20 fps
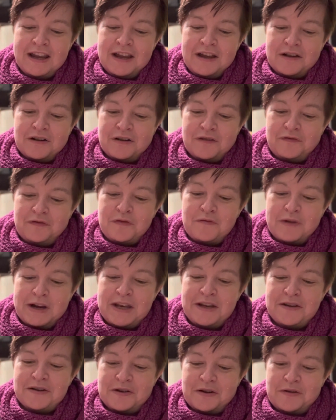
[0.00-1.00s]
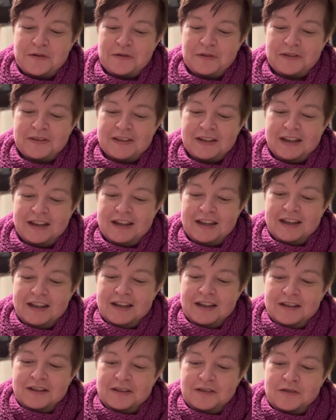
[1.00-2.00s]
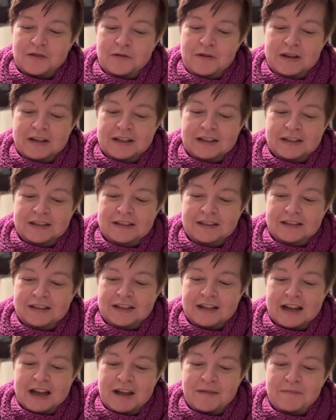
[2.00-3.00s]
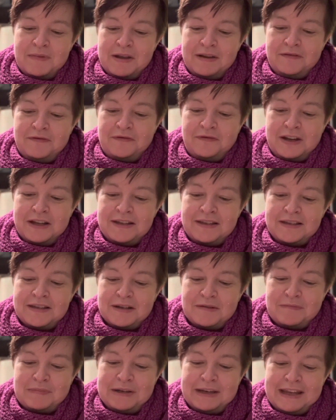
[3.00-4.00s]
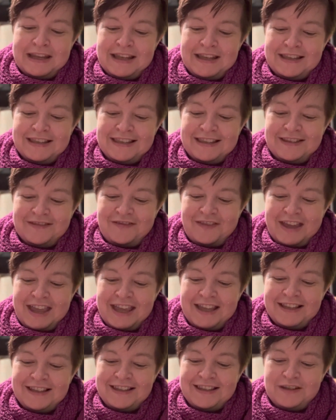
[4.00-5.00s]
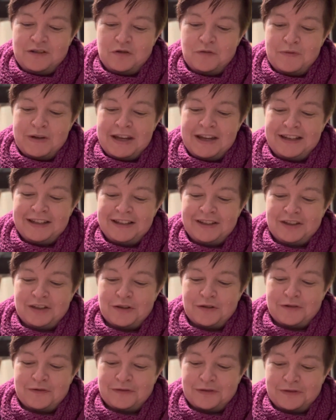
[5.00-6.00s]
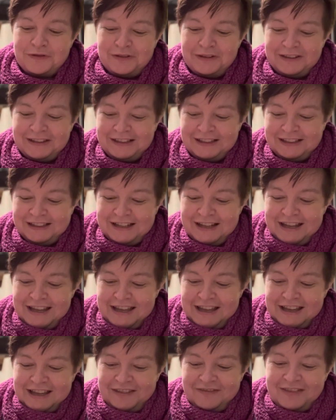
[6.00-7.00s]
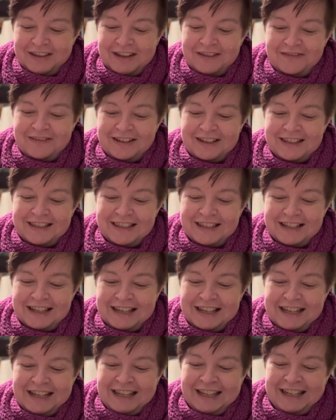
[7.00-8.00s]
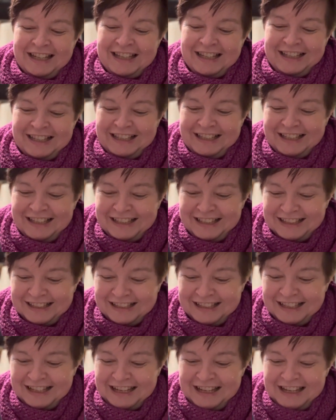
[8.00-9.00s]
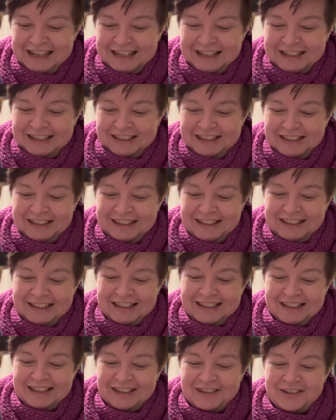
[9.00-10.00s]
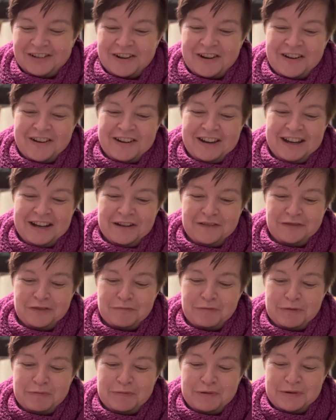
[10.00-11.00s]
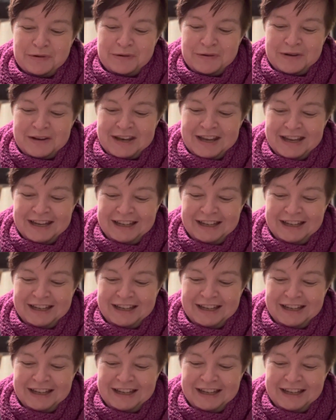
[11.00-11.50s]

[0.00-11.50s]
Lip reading: of the windows. So you can come and fix it, please. Thanks, Dumi Ndlovu. And then there is a little drawing of a baboon.